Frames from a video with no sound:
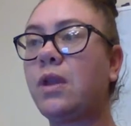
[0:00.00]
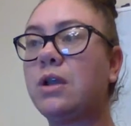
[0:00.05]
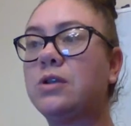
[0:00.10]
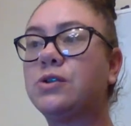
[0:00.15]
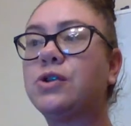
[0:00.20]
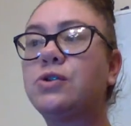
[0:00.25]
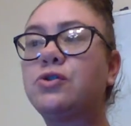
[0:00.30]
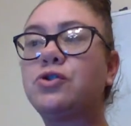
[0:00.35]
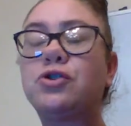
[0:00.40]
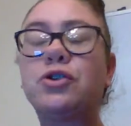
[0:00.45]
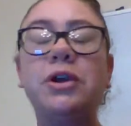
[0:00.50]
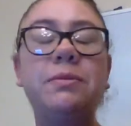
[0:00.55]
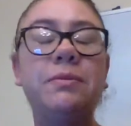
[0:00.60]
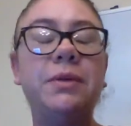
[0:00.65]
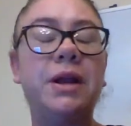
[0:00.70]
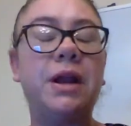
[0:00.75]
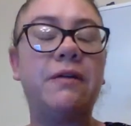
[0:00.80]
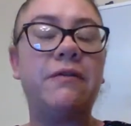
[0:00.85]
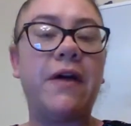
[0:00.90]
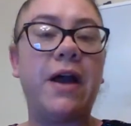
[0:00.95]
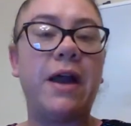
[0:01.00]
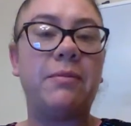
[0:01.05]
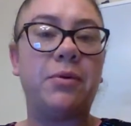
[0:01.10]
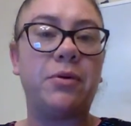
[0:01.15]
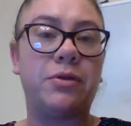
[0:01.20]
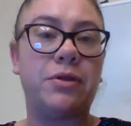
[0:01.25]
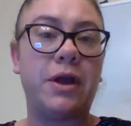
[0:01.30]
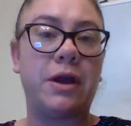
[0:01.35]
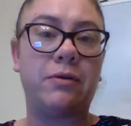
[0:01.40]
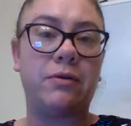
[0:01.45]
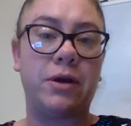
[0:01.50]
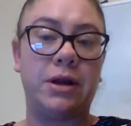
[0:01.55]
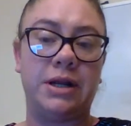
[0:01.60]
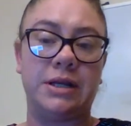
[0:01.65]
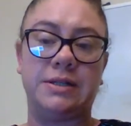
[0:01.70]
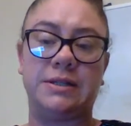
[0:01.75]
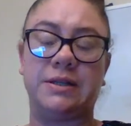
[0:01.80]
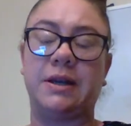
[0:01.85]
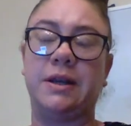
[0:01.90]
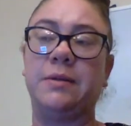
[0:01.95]
So treatment of
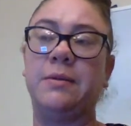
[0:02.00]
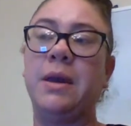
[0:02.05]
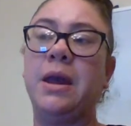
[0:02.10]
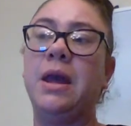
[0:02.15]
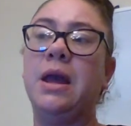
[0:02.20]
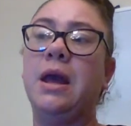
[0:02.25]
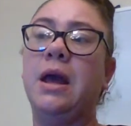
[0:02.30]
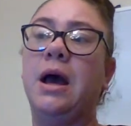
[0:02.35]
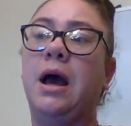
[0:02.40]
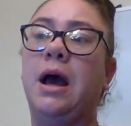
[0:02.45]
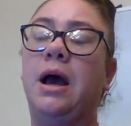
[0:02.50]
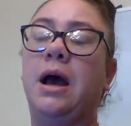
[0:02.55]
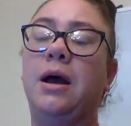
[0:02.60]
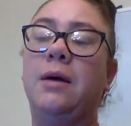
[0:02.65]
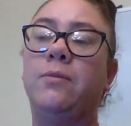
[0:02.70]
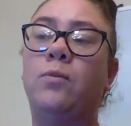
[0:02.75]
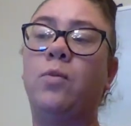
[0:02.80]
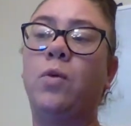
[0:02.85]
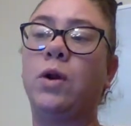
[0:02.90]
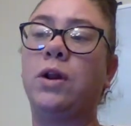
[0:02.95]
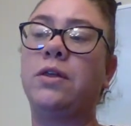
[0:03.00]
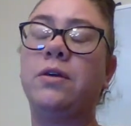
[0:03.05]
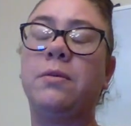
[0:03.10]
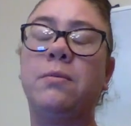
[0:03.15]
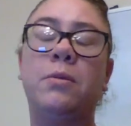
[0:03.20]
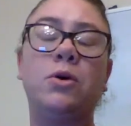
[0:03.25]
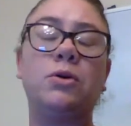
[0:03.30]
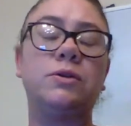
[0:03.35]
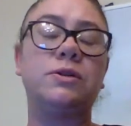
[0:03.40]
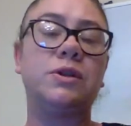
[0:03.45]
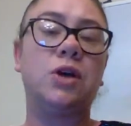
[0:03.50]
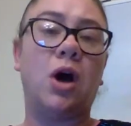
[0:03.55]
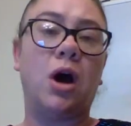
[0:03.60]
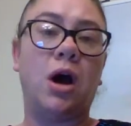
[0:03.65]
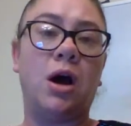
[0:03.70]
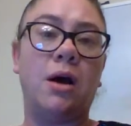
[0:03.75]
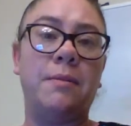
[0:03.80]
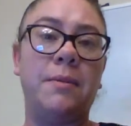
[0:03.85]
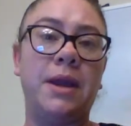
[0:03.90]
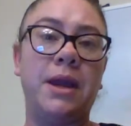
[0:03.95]
hypothyroidism. One of the most
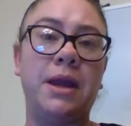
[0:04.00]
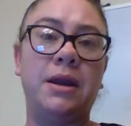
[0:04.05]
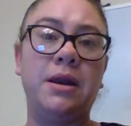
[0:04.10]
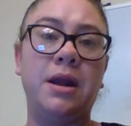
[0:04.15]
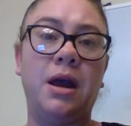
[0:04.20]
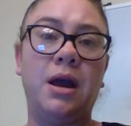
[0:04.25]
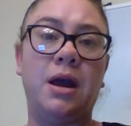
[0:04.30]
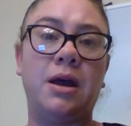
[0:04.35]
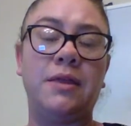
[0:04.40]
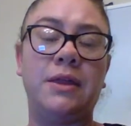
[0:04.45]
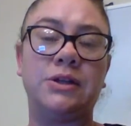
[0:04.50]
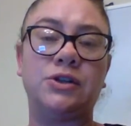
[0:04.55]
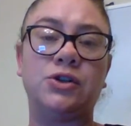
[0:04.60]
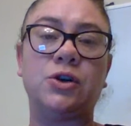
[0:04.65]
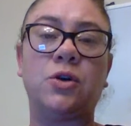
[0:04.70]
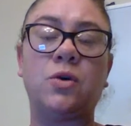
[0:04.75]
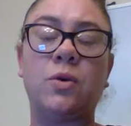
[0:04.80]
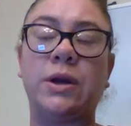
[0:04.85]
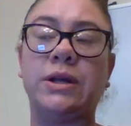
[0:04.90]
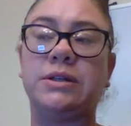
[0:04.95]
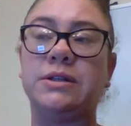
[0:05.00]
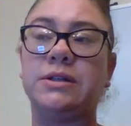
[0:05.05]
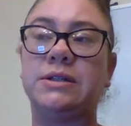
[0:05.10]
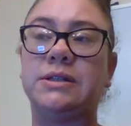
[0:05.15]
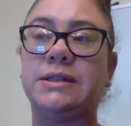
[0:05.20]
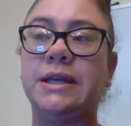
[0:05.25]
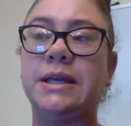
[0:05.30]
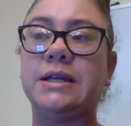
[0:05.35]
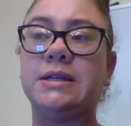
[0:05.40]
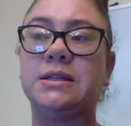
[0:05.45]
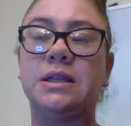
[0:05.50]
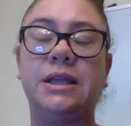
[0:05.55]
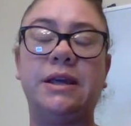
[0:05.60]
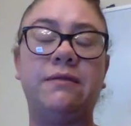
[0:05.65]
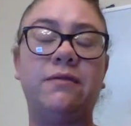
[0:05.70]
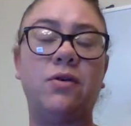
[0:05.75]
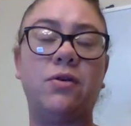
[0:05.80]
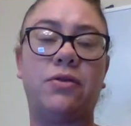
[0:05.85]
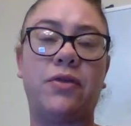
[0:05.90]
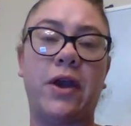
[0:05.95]
common that you're going to see is
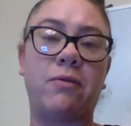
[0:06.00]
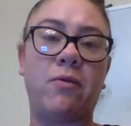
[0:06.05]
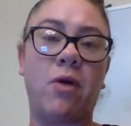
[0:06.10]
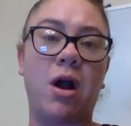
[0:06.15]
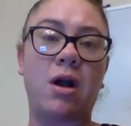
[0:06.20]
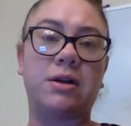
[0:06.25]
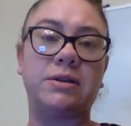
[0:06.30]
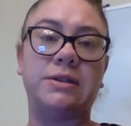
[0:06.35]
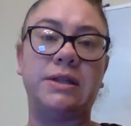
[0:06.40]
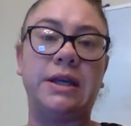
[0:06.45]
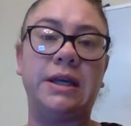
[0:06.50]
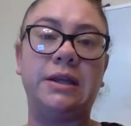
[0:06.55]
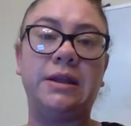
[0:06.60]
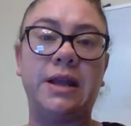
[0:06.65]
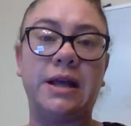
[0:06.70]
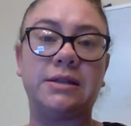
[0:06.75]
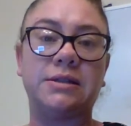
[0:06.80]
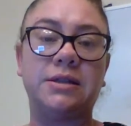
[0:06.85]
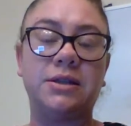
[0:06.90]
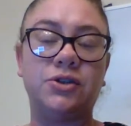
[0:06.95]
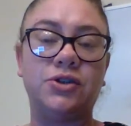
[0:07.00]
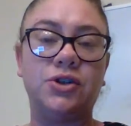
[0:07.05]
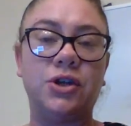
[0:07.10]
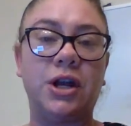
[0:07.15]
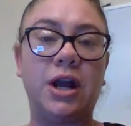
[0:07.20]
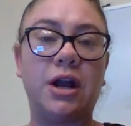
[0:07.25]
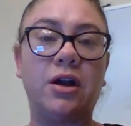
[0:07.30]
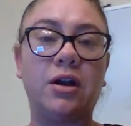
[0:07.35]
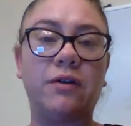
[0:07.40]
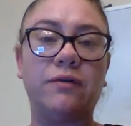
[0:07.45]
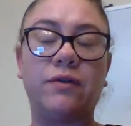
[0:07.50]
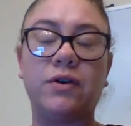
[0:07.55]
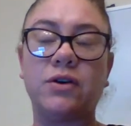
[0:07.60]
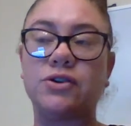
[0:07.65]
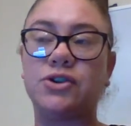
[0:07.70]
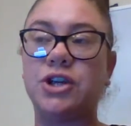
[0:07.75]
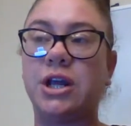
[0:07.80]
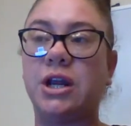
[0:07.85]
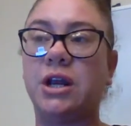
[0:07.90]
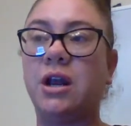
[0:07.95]
levothyroxine. That's the generic
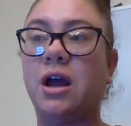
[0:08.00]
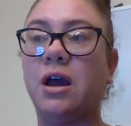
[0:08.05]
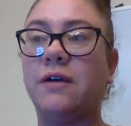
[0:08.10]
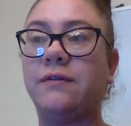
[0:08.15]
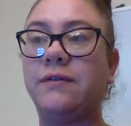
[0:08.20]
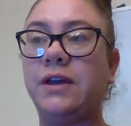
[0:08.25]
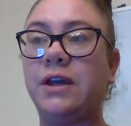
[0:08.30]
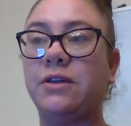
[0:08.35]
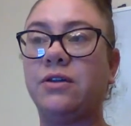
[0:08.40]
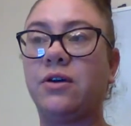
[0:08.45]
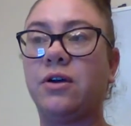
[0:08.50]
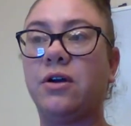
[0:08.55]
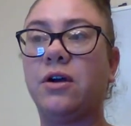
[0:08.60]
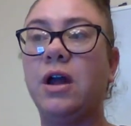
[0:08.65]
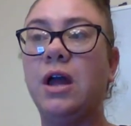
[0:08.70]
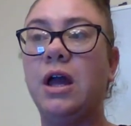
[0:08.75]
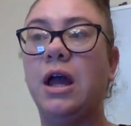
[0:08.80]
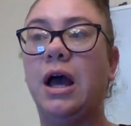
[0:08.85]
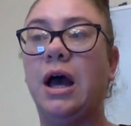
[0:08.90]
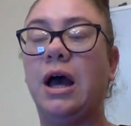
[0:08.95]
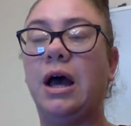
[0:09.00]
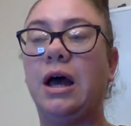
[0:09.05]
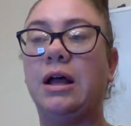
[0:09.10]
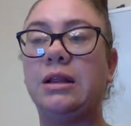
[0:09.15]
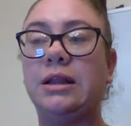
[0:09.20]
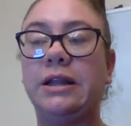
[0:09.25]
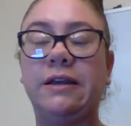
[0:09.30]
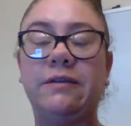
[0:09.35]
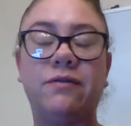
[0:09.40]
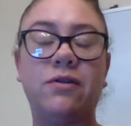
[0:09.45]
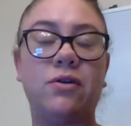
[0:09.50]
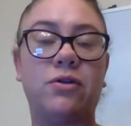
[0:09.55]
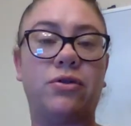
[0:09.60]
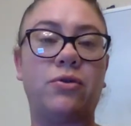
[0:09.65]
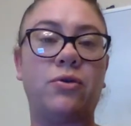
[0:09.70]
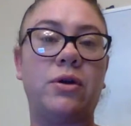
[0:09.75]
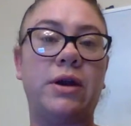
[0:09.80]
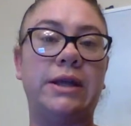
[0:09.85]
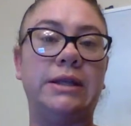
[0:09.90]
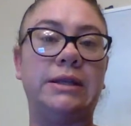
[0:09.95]
version of either
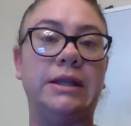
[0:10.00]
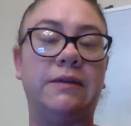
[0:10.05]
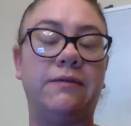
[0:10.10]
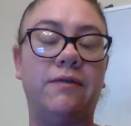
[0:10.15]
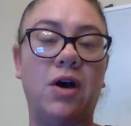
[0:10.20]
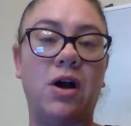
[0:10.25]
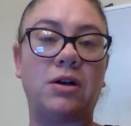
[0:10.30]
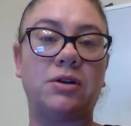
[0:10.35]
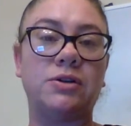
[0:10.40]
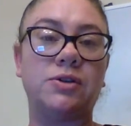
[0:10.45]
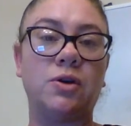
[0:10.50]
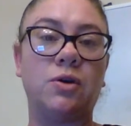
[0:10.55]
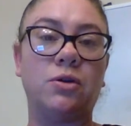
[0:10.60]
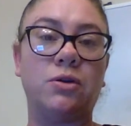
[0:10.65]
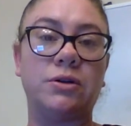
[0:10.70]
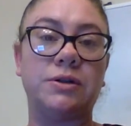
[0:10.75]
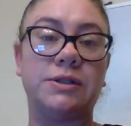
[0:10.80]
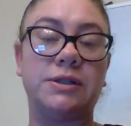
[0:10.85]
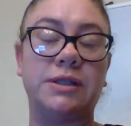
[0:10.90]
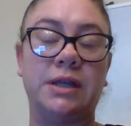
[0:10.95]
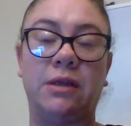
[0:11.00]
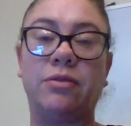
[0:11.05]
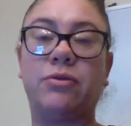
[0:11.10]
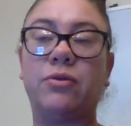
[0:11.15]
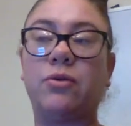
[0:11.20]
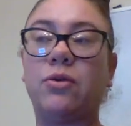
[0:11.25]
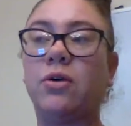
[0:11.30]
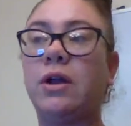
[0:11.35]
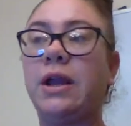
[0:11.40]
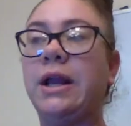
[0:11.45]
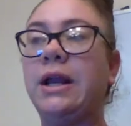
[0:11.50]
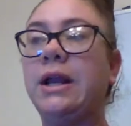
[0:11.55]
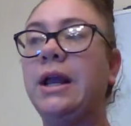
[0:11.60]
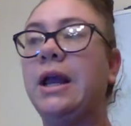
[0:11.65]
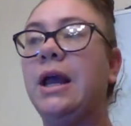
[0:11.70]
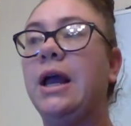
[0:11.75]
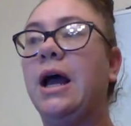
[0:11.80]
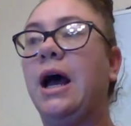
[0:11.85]
levothyroid, Levoxyl, or Synthroid.